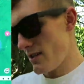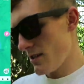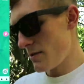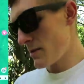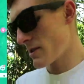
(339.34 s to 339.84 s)

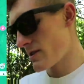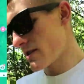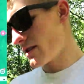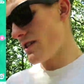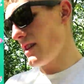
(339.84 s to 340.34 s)
Oh my
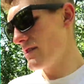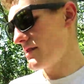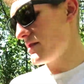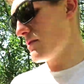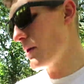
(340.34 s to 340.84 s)
god, guys!
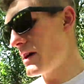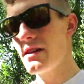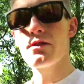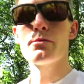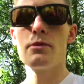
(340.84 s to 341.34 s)
Why
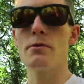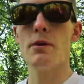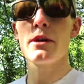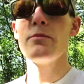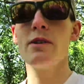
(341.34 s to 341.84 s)
did nobody
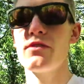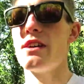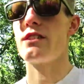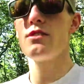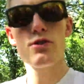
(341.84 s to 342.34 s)
remind me of
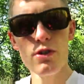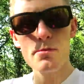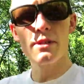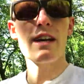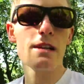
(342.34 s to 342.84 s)
that? You should have
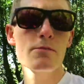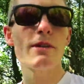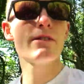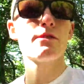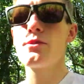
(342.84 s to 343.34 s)
been telling
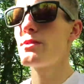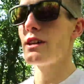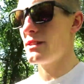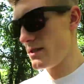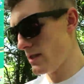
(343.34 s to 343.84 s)
me to do
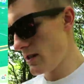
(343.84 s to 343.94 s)
that.